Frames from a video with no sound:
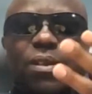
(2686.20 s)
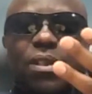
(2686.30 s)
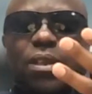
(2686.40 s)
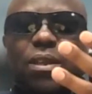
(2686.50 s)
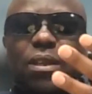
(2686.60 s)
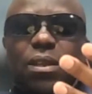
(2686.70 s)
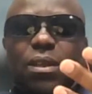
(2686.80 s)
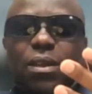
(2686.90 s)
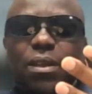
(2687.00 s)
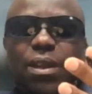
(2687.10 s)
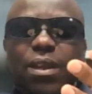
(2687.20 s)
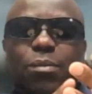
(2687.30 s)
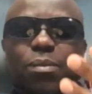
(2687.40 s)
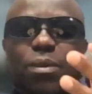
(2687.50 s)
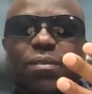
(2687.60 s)
key is
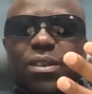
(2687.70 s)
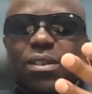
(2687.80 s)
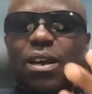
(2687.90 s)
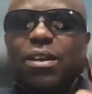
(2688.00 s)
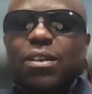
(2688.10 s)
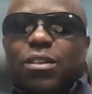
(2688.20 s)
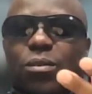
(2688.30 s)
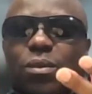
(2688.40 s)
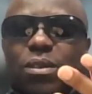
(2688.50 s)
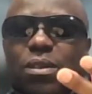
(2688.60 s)
private and it's yours,